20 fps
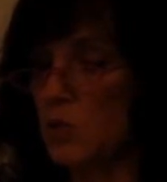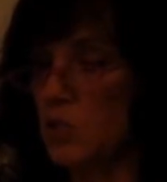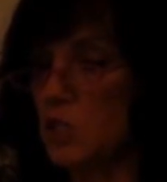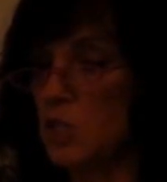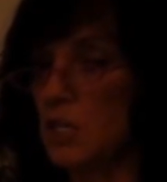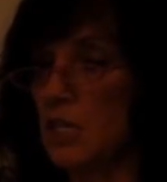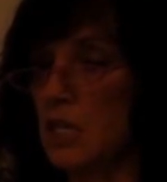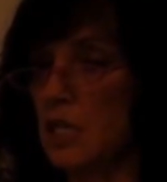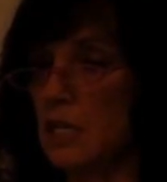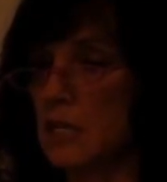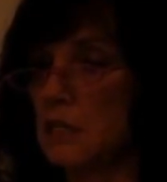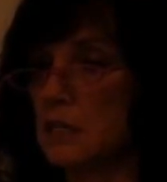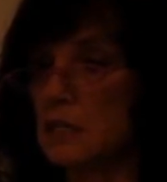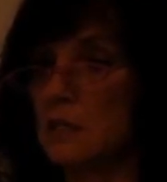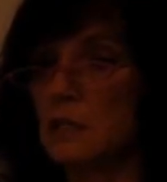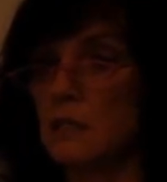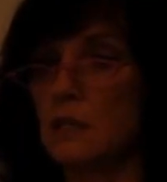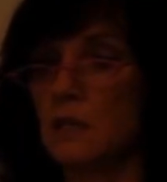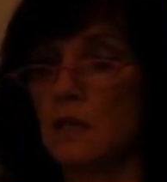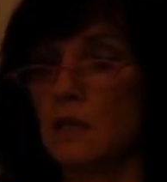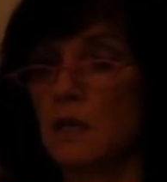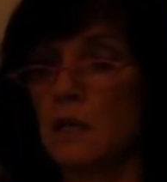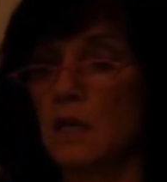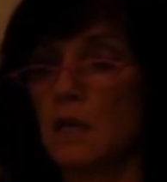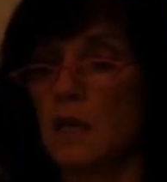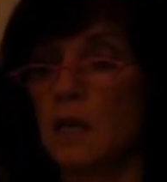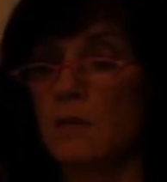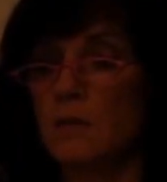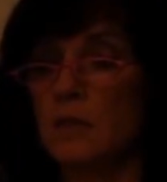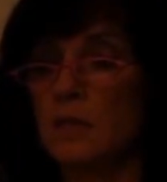which it is,
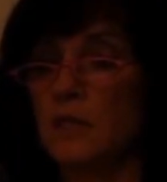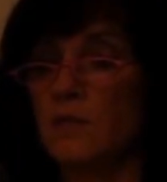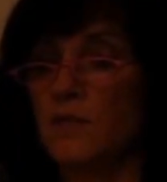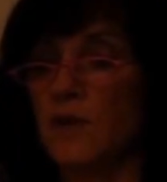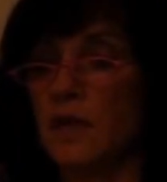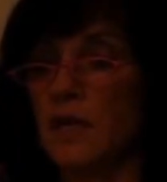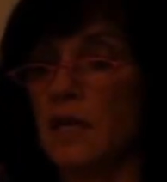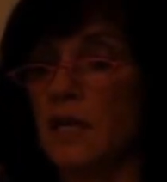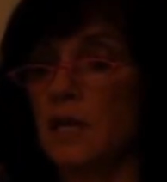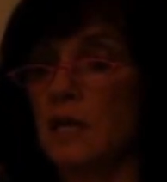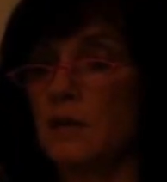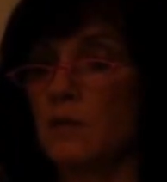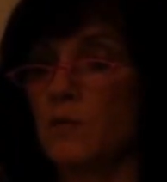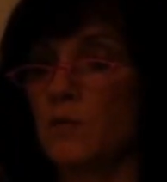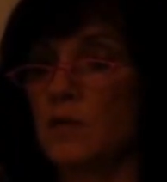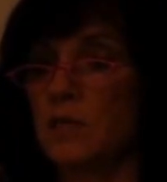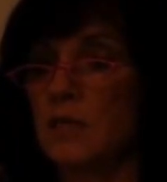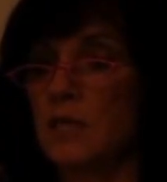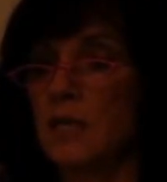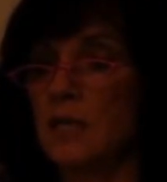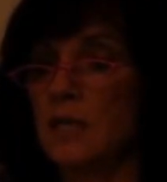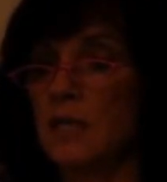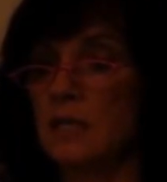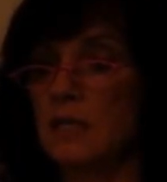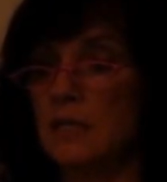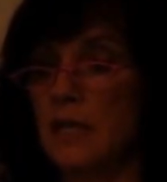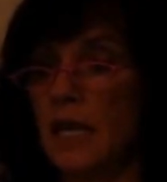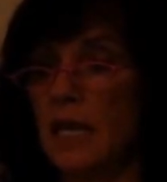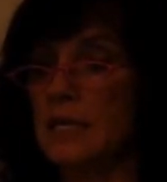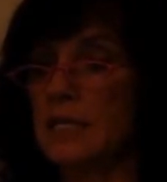let me see if I can get it. We said
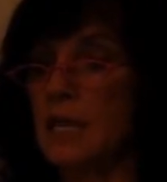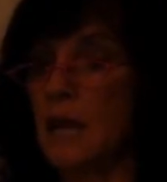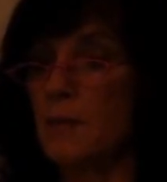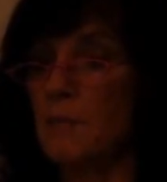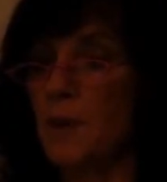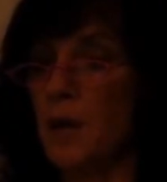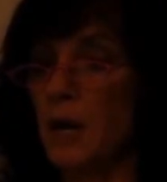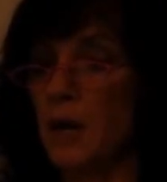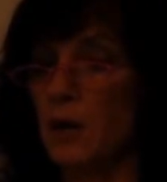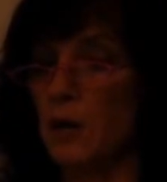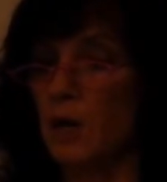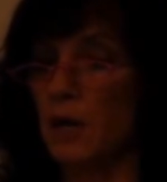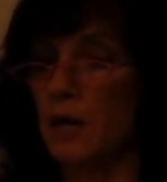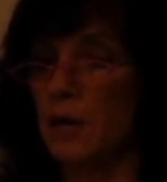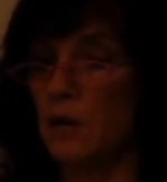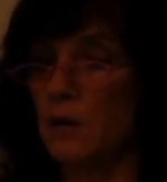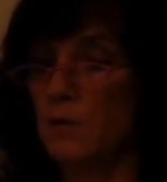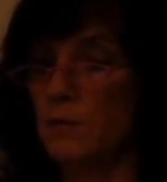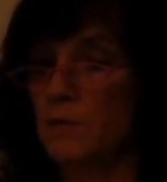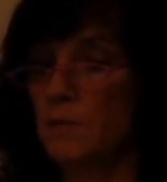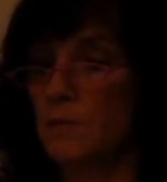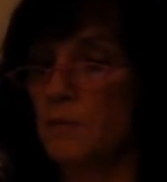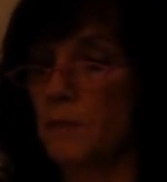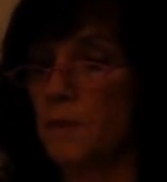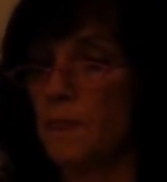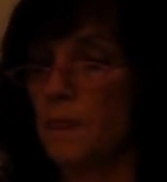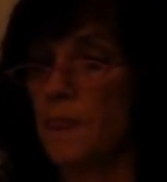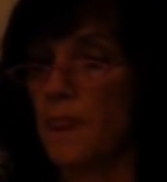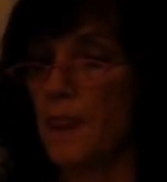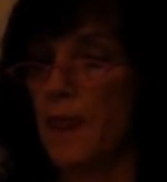that it's anti-parallel,
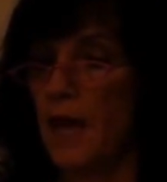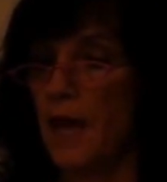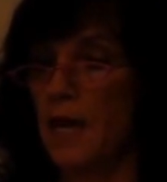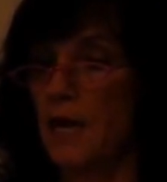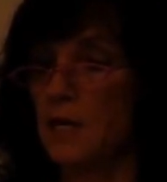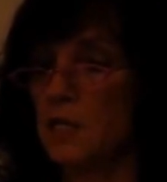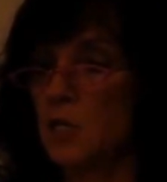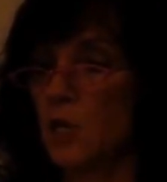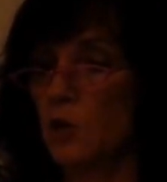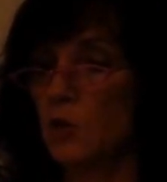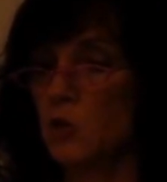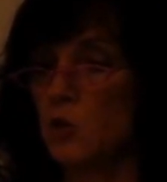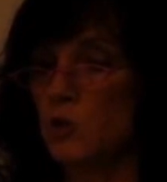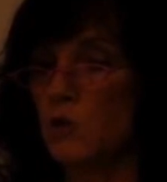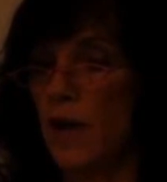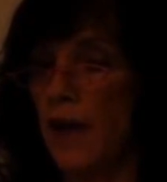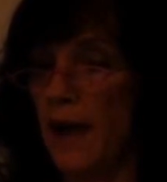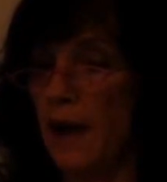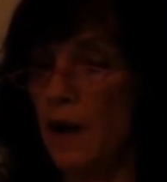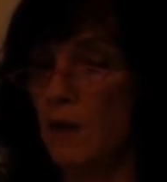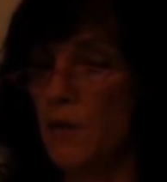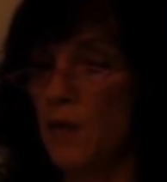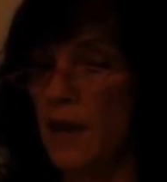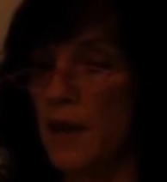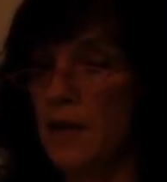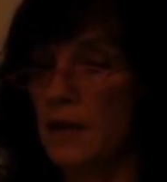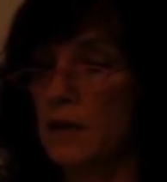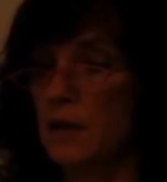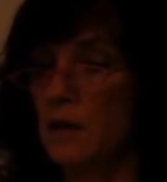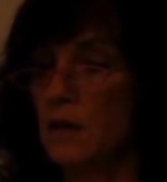and I told you how
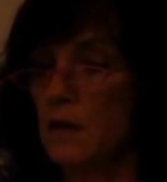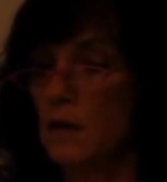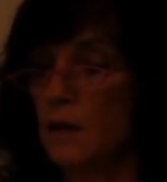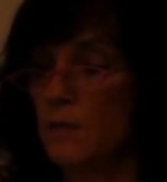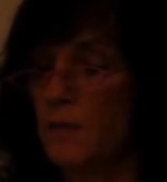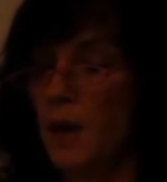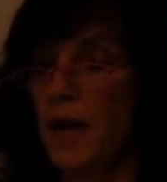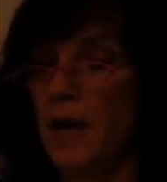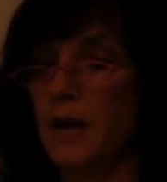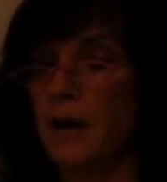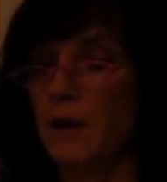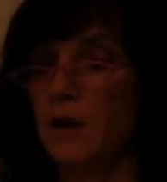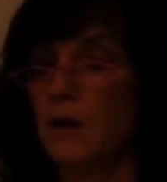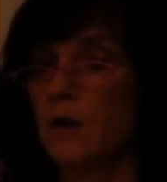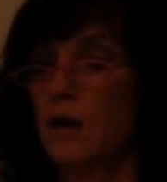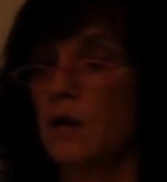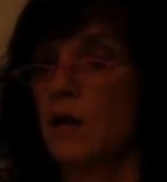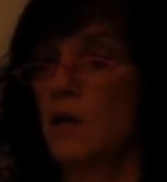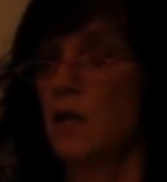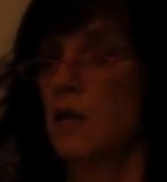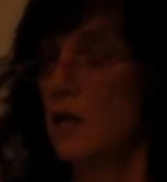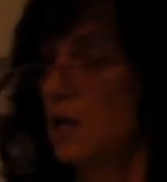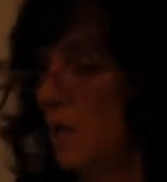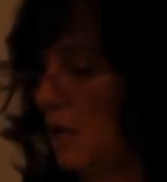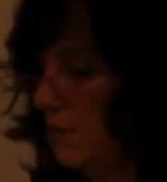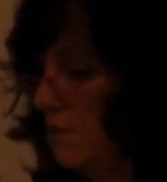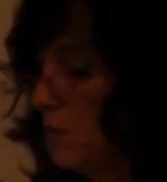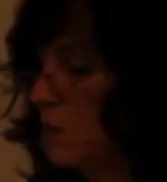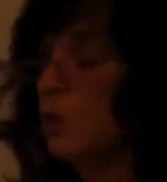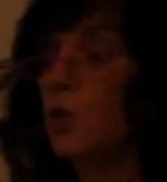they pair.
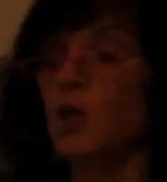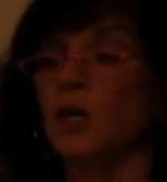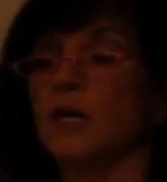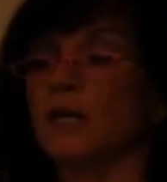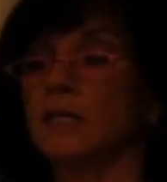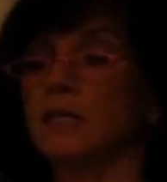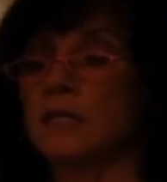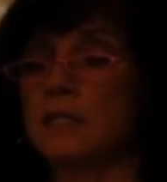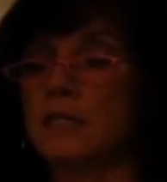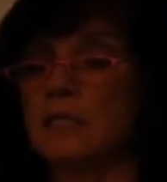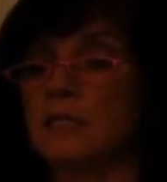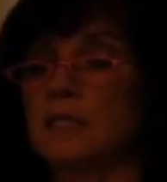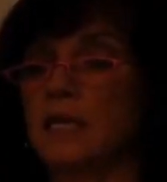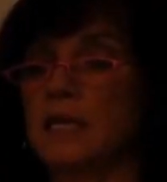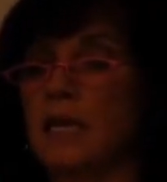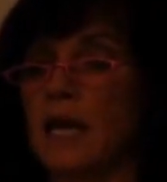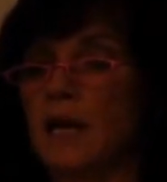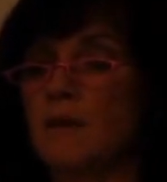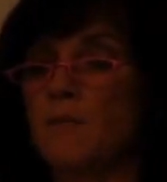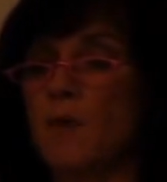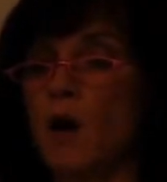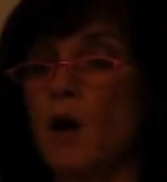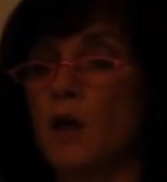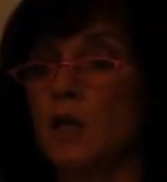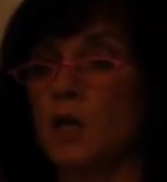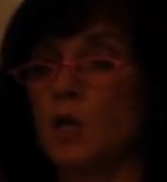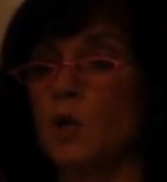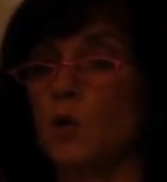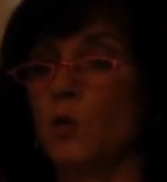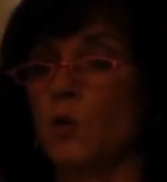If you look at this DNA
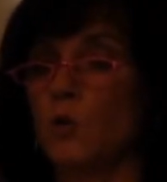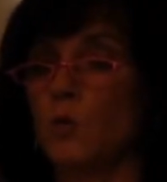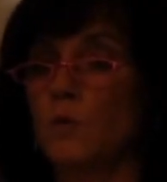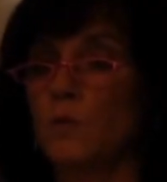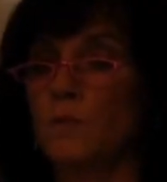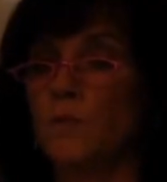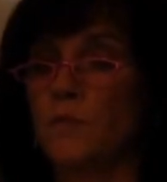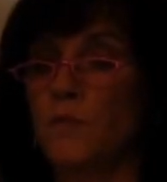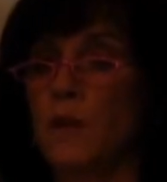molecule,